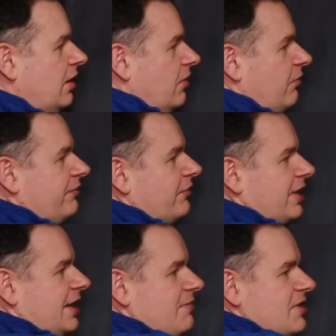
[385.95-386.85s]
We've got
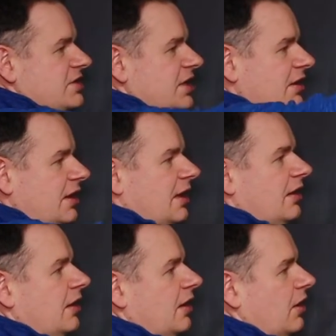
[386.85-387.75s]
an image in there
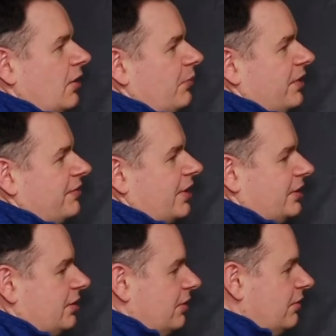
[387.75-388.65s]
with a
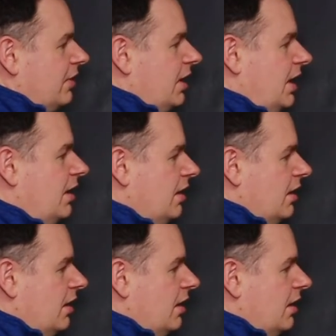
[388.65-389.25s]
title on there.